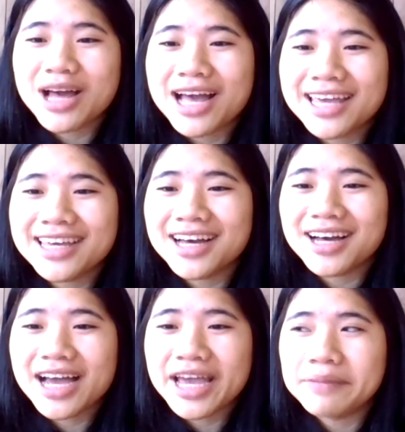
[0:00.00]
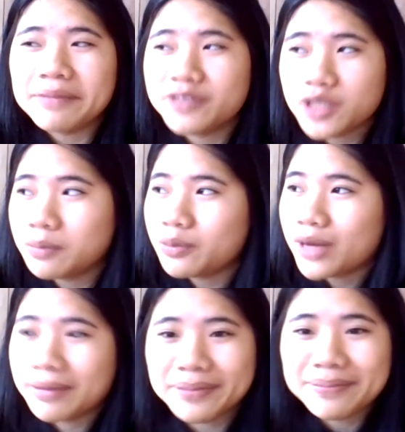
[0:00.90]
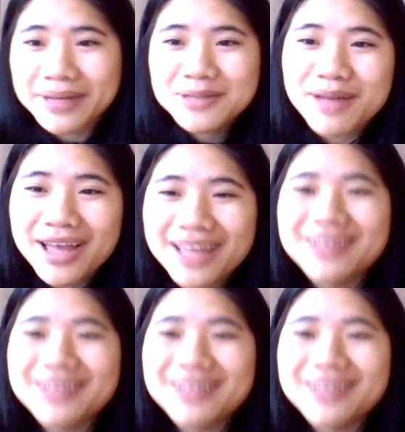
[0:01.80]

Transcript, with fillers: i uh, i am so proud of my smile